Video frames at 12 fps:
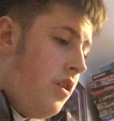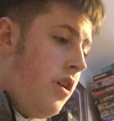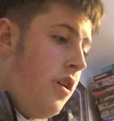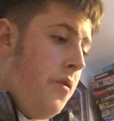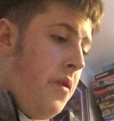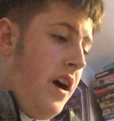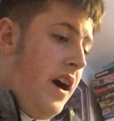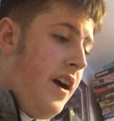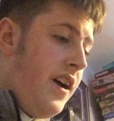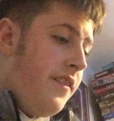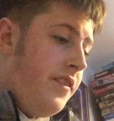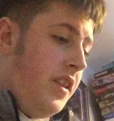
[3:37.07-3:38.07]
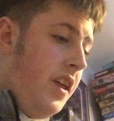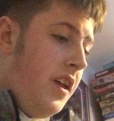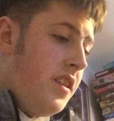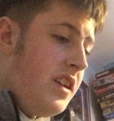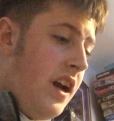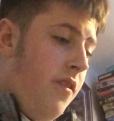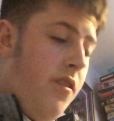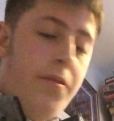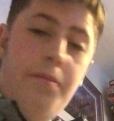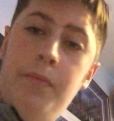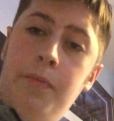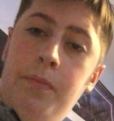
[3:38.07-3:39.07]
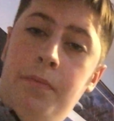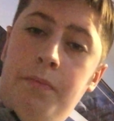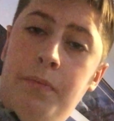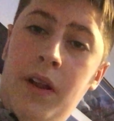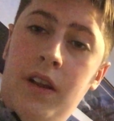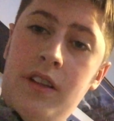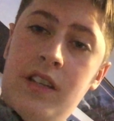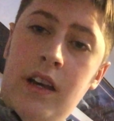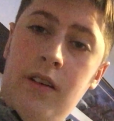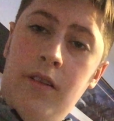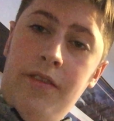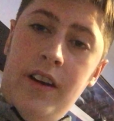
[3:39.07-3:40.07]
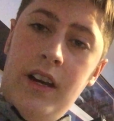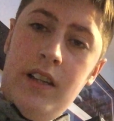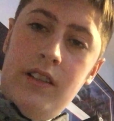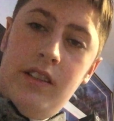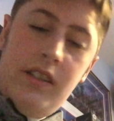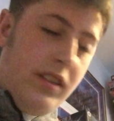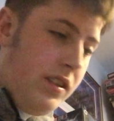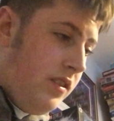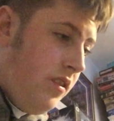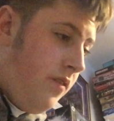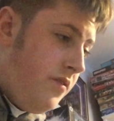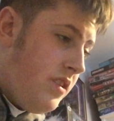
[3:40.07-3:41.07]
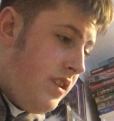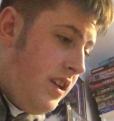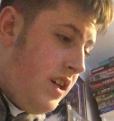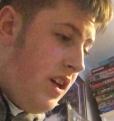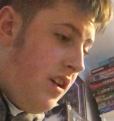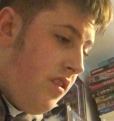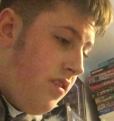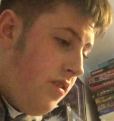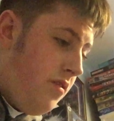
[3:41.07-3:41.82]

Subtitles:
You have the Pillar Tower of Hats, obviously.